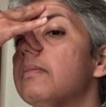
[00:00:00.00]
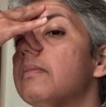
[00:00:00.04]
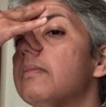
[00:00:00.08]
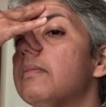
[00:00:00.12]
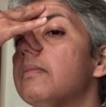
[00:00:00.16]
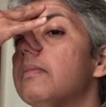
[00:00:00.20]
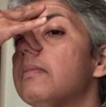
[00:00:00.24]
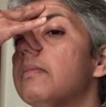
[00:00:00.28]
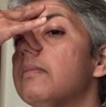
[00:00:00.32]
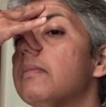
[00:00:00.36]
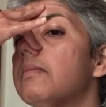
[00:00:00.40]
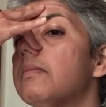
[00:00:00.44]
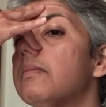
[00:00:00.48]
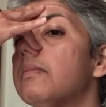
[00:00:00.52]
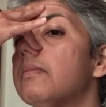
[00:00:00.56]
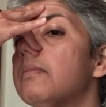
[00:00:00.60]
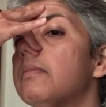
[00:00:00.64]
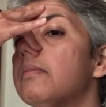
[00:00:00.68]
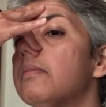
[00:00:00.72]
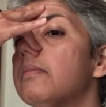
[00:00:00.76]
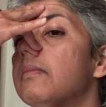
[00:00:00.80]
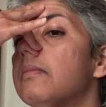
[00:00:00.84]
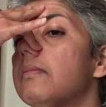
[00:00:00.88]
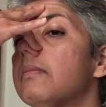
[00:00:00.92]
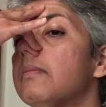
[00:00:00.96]

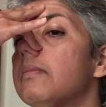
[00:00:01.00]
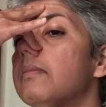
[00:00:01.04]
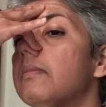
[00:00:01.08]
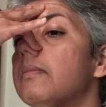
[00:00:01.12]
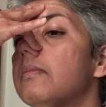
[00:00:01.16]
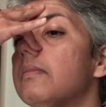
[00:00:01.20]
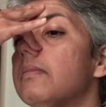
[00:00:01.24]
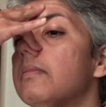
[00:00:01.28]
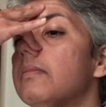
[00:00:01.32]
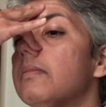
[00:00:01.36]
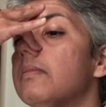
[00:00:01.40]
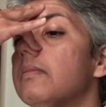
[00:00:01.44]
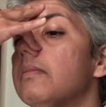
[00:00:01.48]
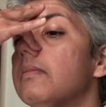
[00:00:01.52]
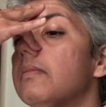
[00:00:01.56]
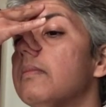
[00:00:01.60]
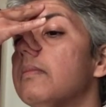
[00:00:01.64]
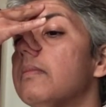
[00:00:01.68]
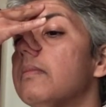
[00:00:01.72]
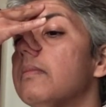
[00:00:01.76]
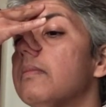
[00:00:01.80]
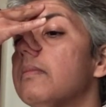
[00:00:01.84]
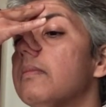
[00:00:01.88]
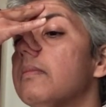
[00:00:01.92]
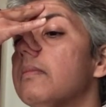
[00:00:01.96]

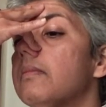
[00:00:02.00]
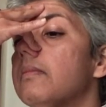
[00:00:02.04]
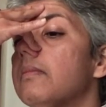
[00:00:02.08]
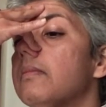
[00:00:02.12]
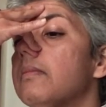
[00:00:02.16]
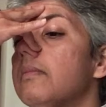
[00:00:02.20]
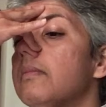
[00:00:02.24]
[no speech]